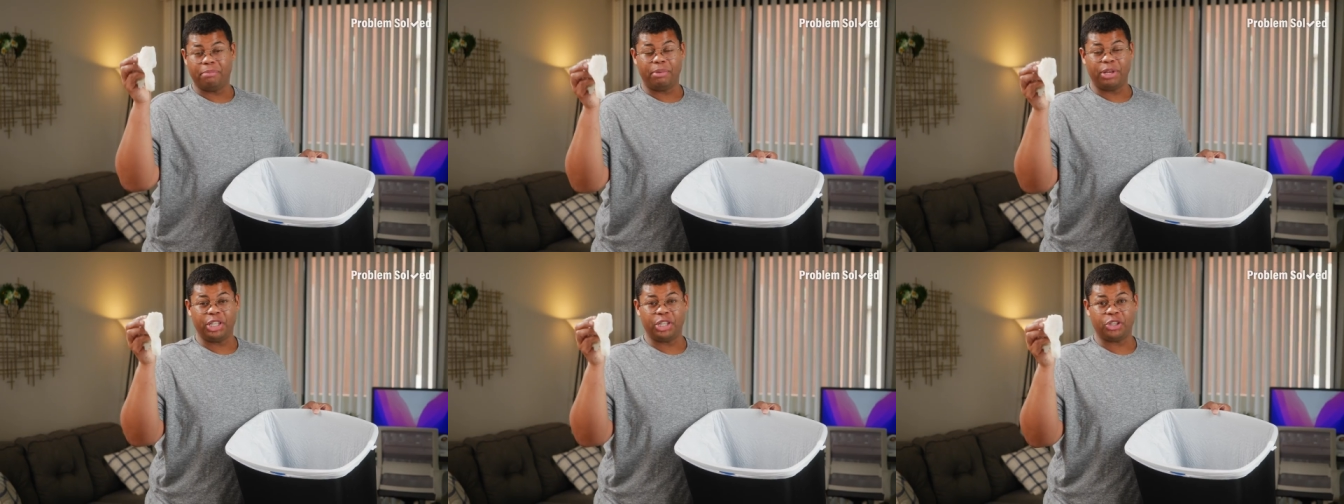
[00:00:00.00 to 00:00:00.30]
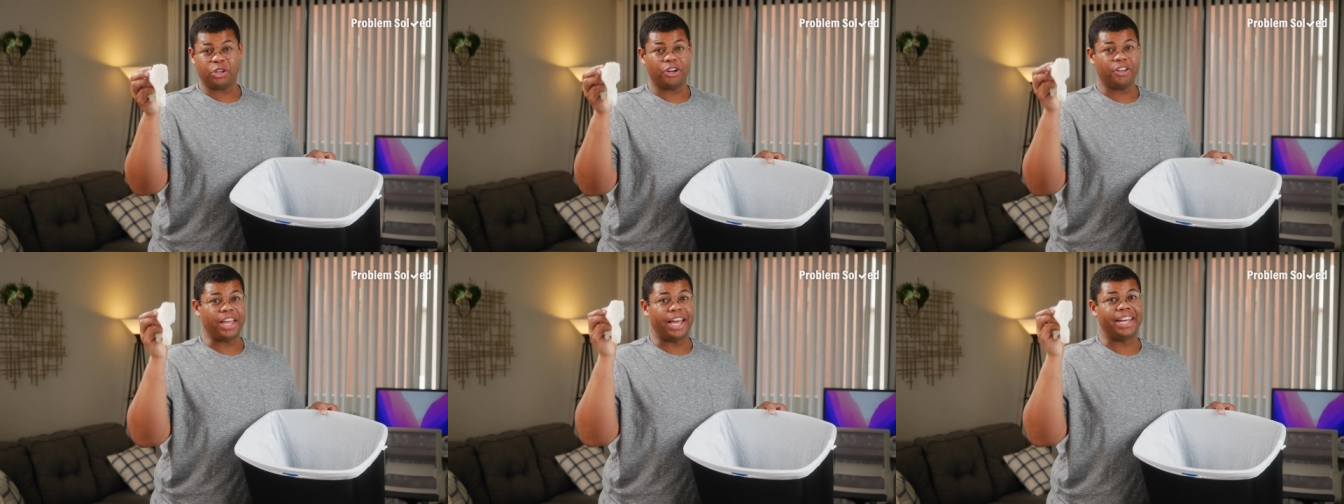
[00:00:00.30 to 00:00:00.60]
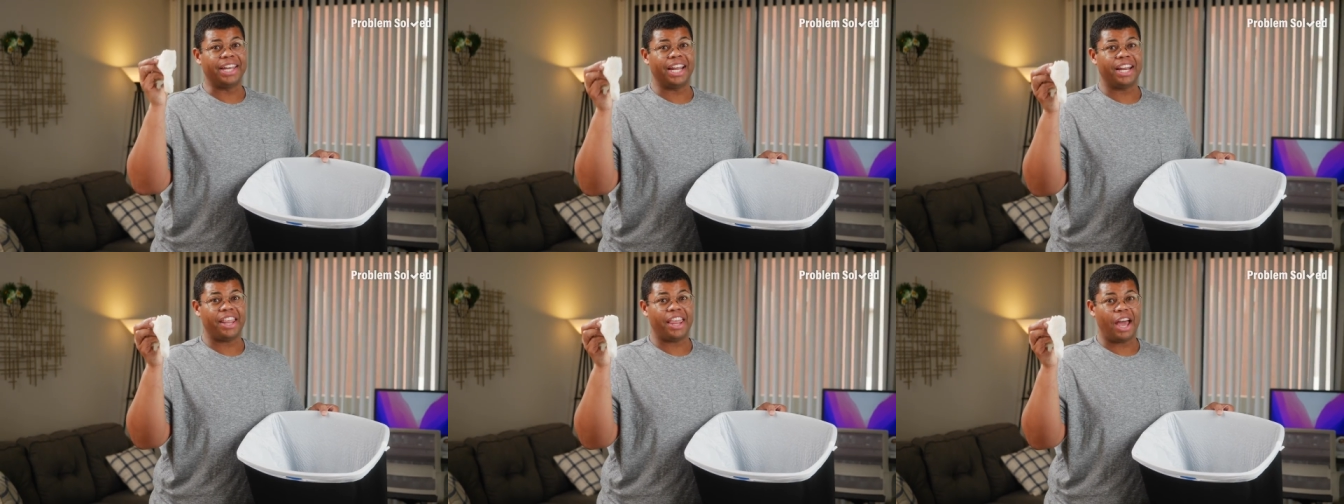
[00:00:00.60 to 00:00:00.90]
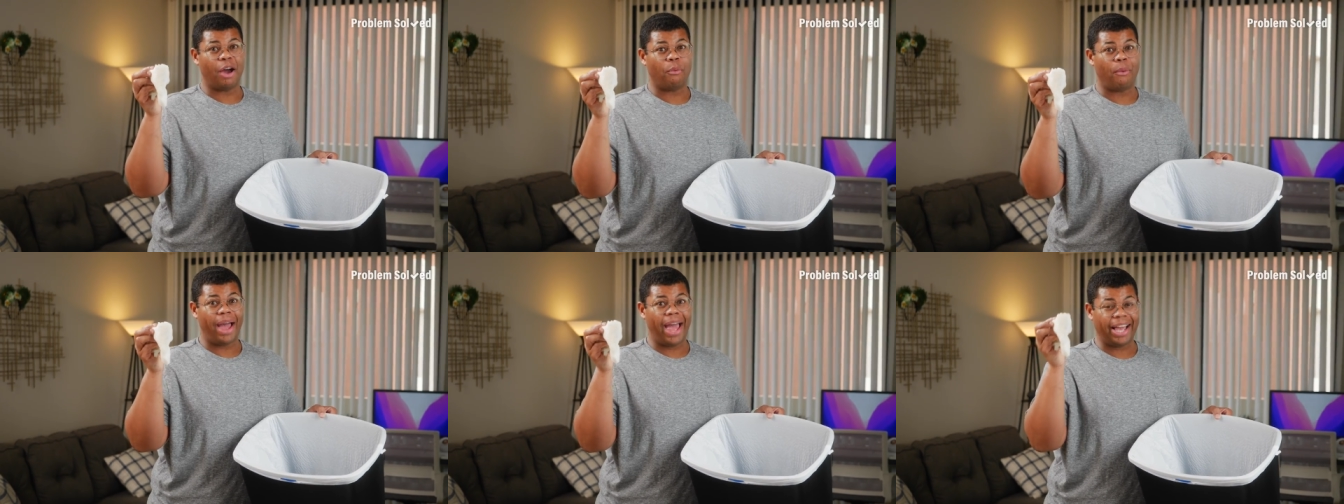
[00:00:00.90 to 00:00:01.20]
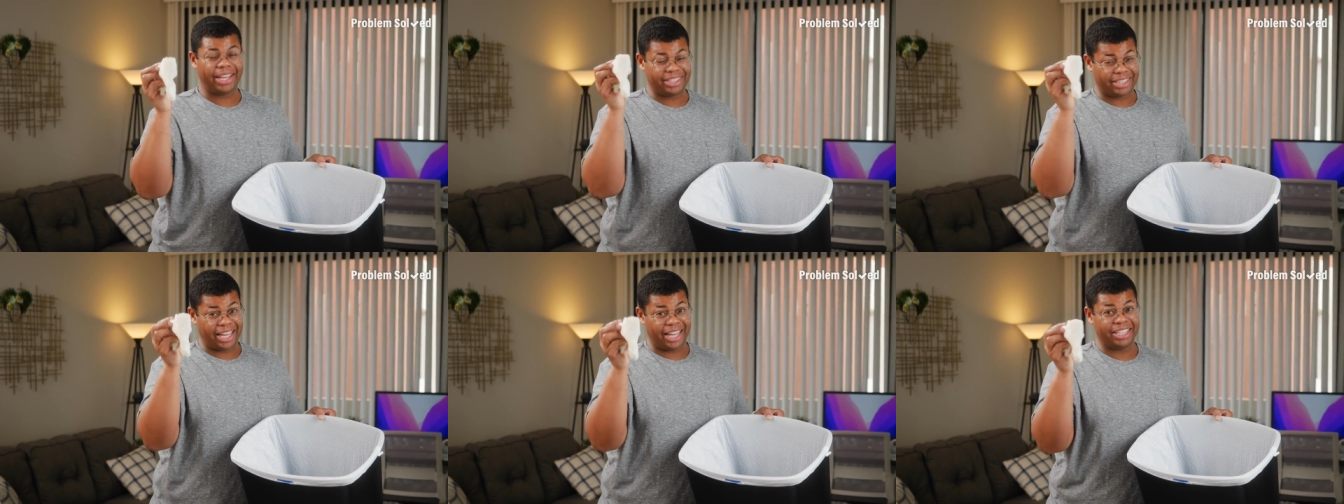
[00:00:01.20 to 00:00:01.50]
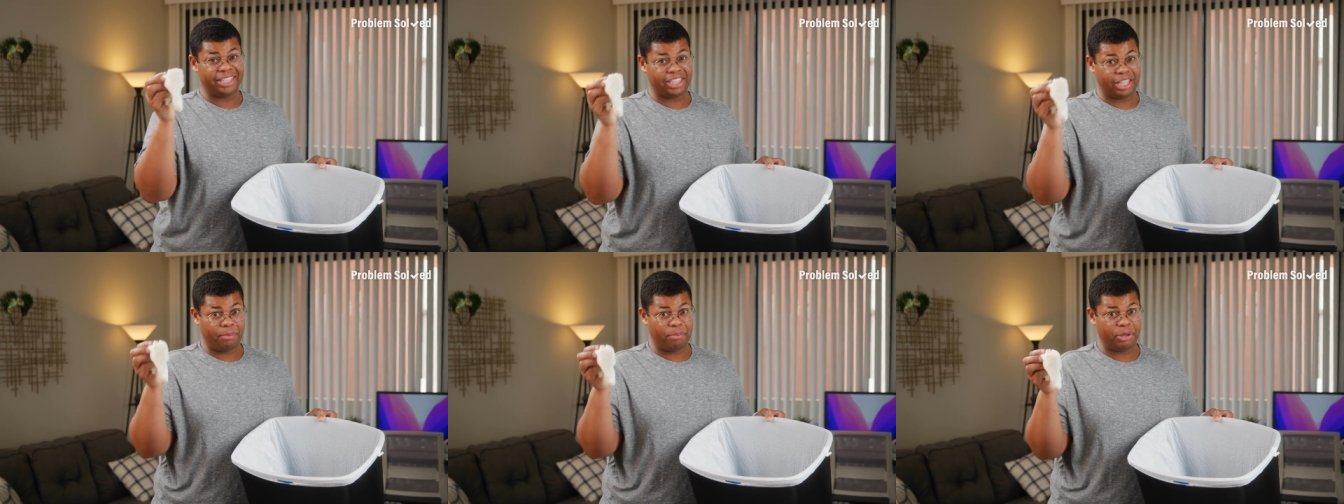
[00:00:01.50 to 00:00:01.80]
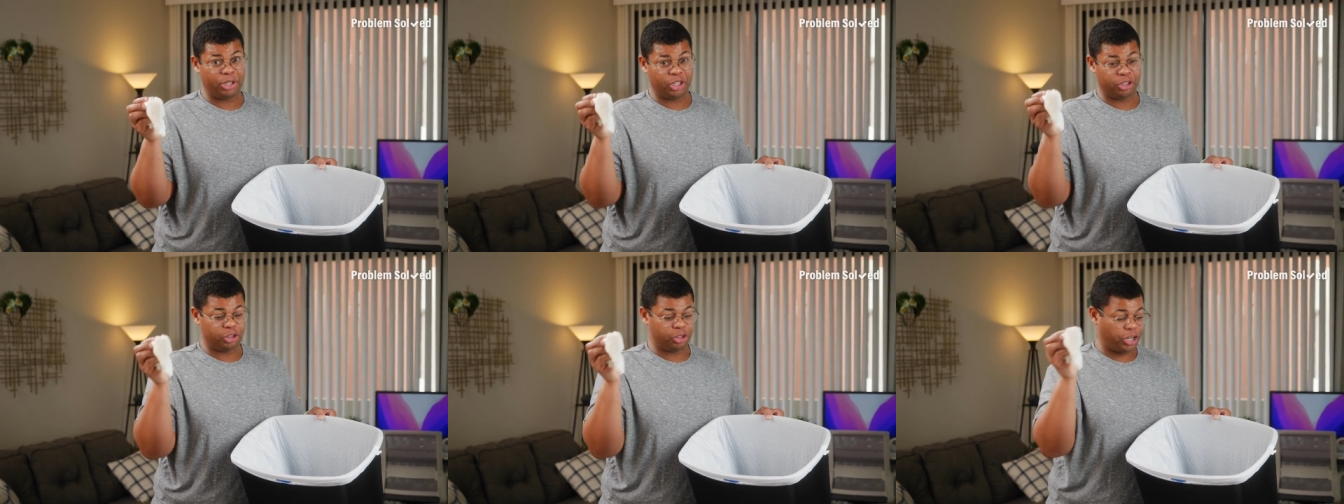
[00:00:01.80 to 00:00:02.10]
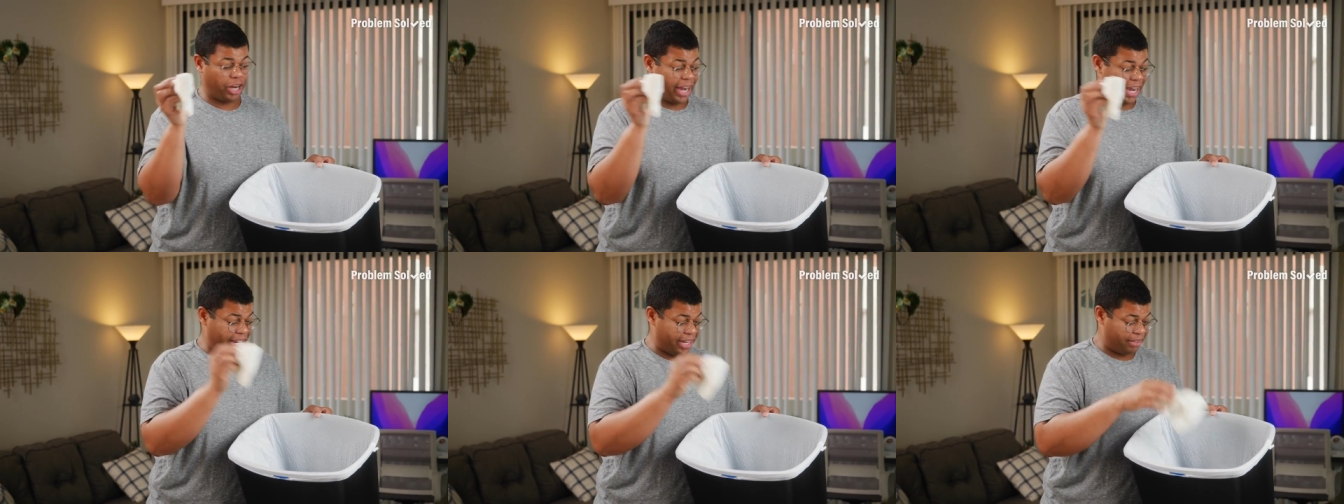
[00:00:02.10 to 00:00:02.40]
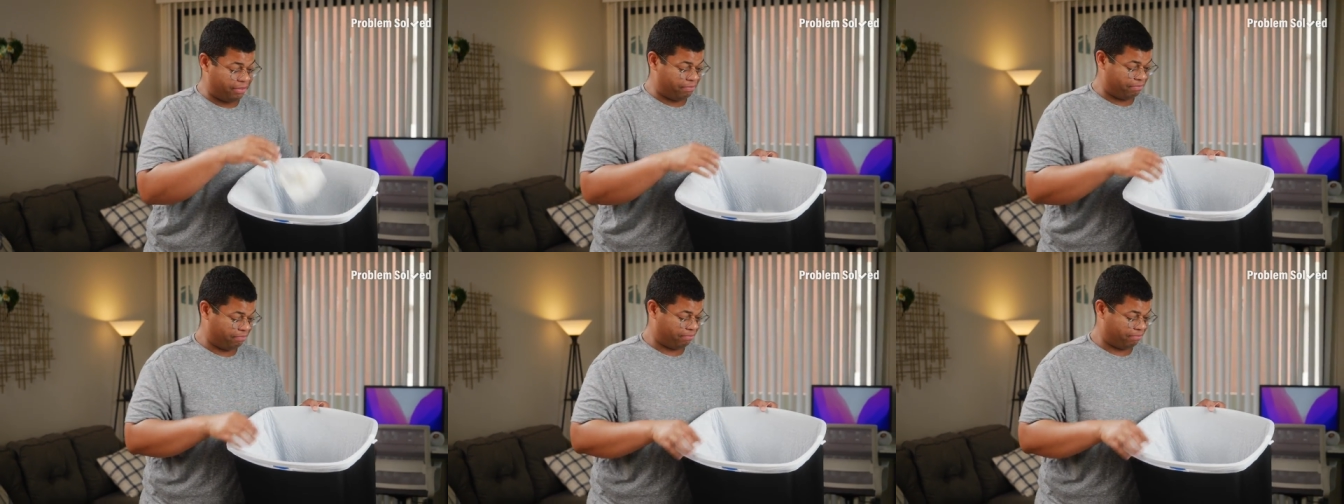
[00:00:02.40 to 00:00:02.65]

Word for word: And be sure that none of that wax ends up in your drain.